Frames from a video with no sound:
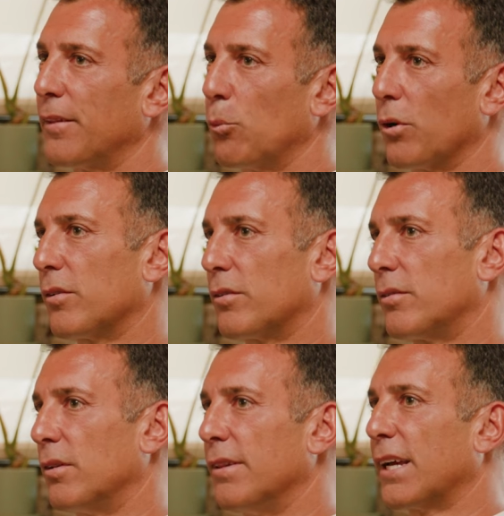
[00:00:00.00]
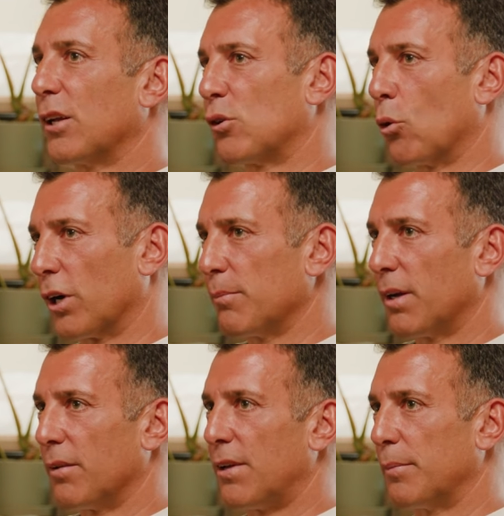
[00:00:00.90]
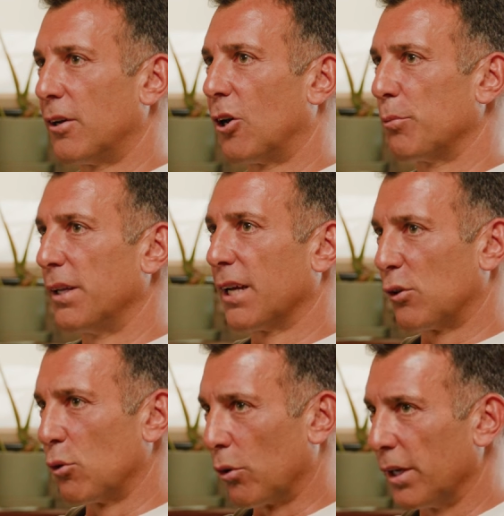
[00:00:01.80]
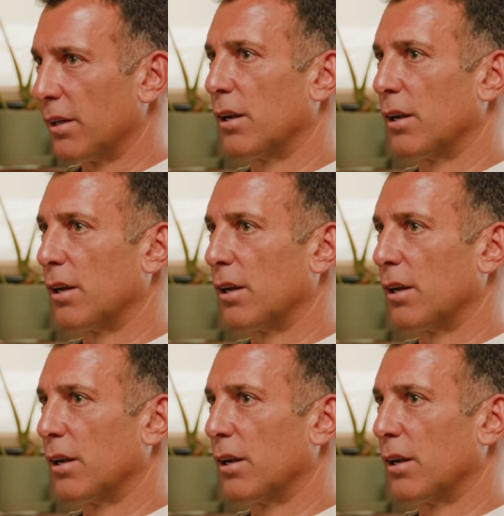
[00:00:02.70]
think the word is negatorian, my family calls me negatorian,